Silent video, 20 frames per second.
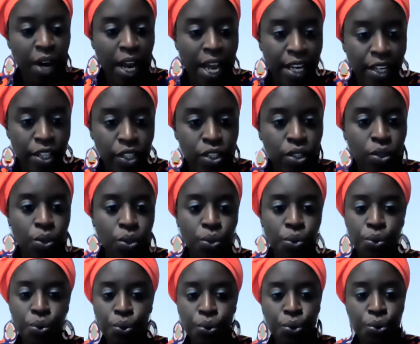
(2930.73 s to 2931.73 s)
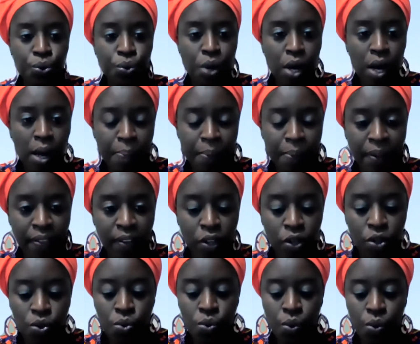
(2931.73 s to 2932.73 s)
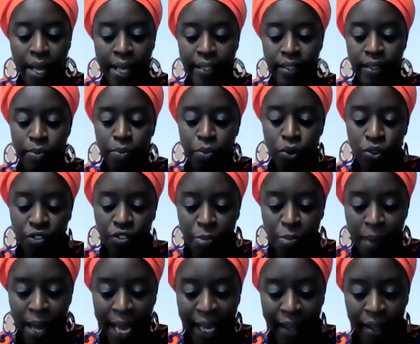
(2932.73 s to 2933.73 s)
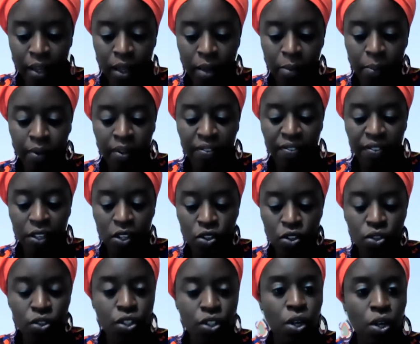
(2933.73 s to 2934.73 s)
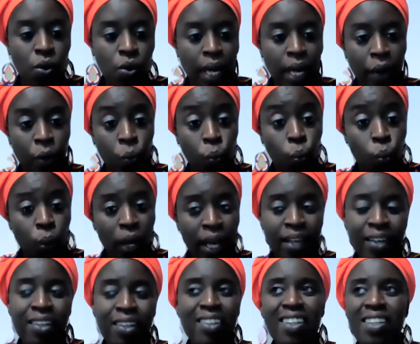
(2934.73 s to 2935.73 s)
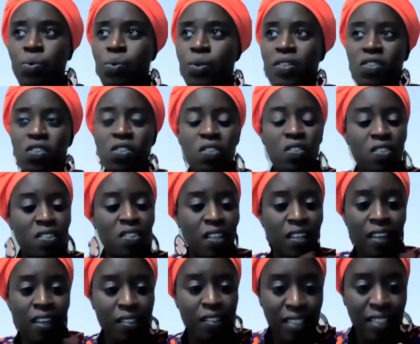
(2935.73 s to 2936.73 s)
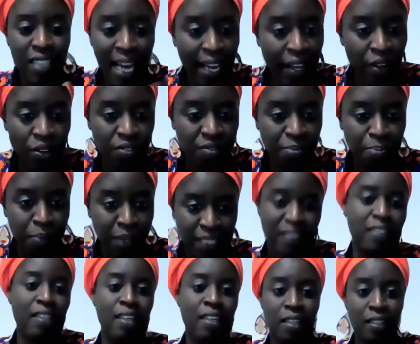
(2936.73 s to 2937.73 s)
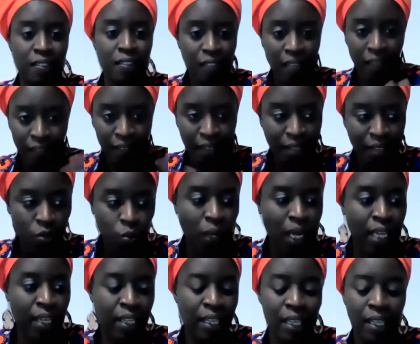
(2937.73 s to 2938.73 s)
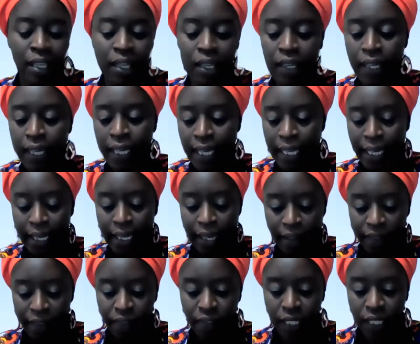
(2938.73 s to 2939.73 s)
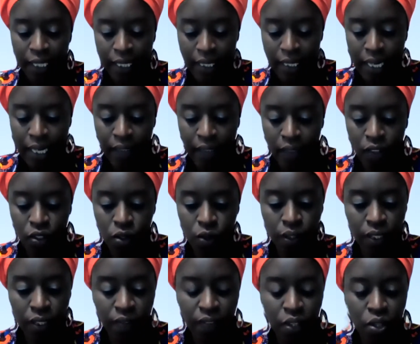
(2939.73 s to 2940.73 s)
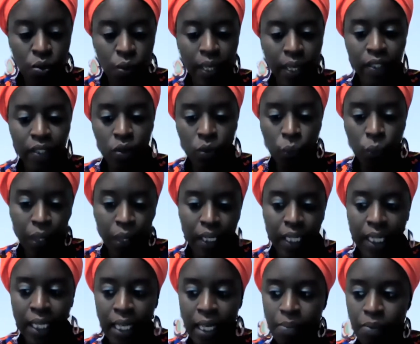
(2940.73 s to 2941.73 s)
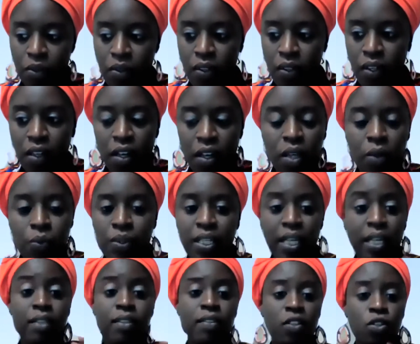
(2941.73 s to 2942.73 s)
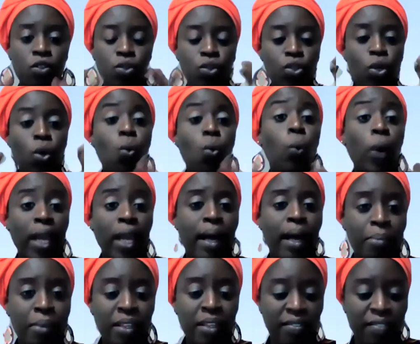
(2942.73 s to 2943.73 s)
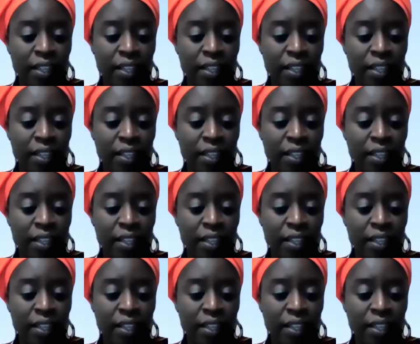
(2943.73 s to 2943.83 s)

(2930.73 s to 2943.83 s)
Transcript: friend who grew up in the US, moved back a couple of years ago, and when he was just sick and tired of big cities, and that's why he left, he decided to leave the US. So when he came to Senegal, he was like, there's no way I'm